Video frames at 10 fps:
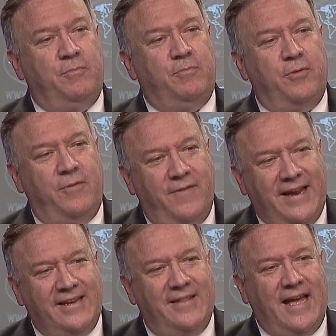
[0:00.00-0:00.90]

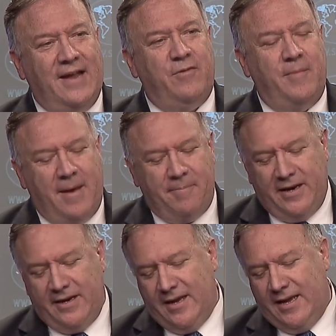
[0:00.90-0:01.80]
prevented that from
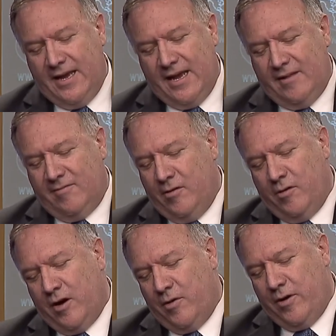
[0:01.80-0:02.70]
happening, and so he'll
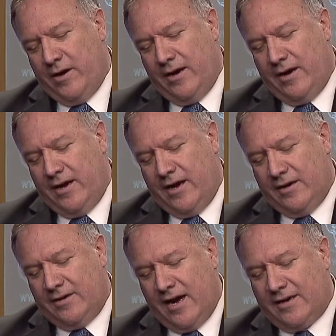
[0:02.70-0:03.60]
go there and uh,
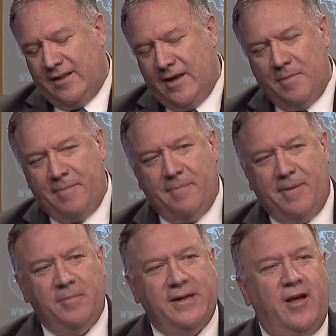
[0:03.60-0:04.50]
talk to them about
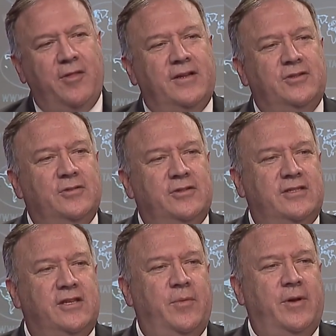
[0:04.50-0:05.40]
public health issues as
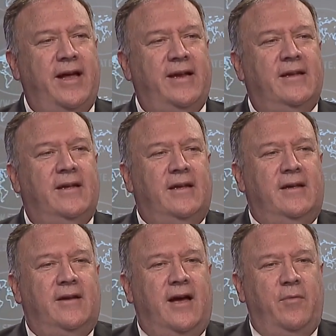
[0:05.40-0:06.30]
they relate
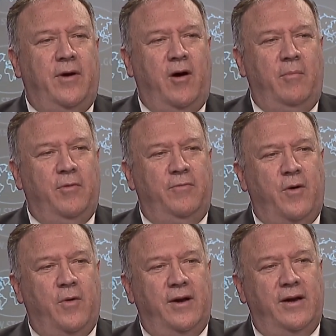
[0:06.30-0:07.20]
how we all move
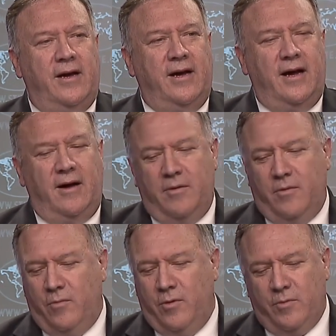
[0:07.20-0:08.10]
forward uh,
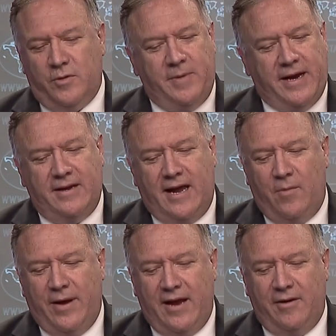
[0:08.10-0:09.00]
with respect to how
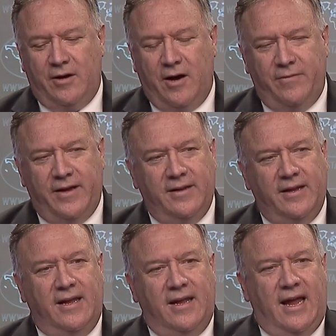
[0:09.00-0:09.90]
we handle COVID
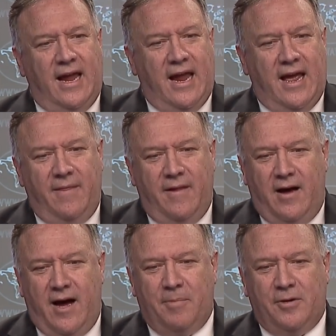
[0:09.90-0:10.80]
and the
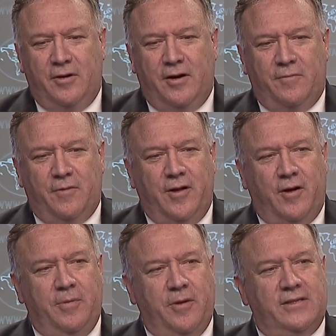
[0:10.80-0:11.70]
opportunity for
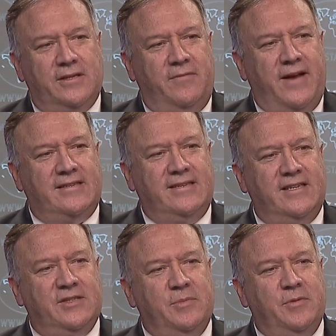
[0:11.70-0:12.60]
therapeutics and a vaccine
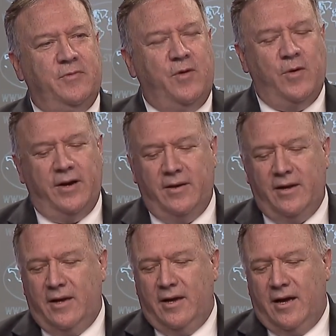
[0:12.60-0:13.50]
as move forward. And
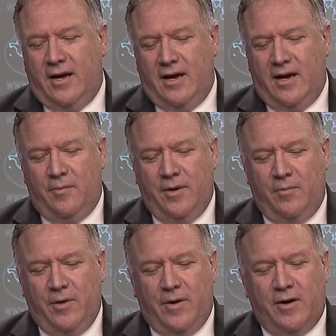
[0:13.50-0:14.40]
uh, we,
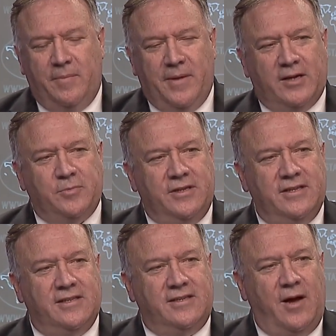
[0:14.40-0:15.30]
we welcome the
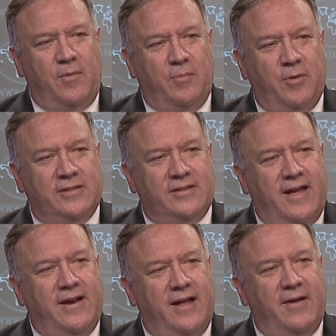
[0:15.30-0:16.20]
expertise that Taiwan brings to that
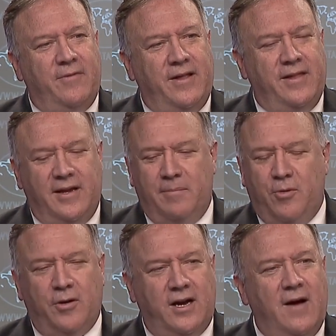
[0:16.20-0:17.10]
and have, I think,
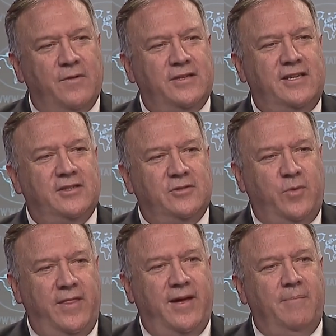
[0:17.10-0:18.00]
important conversations
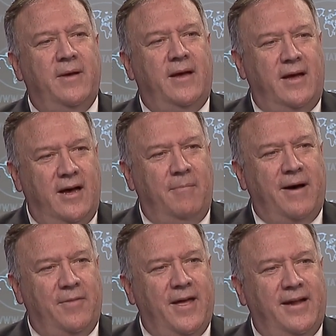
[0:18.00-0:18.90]
with them
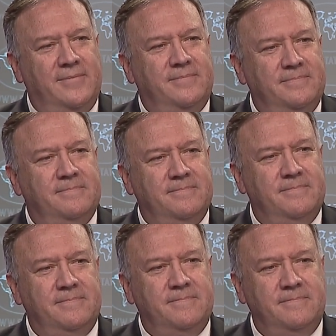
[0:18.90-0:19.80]
about that.
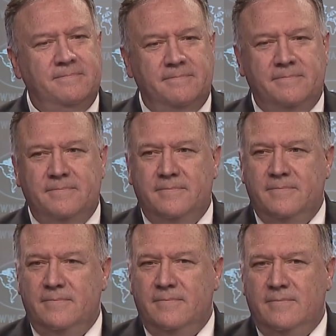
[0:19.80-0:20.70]
Mm-hmm.
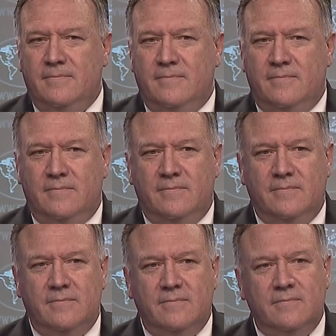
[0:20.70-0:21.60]
Last
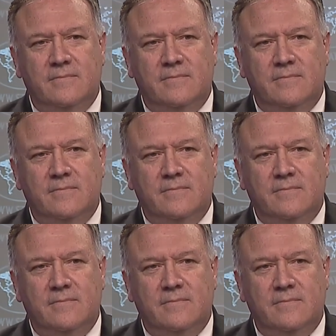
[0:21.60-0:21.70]
question.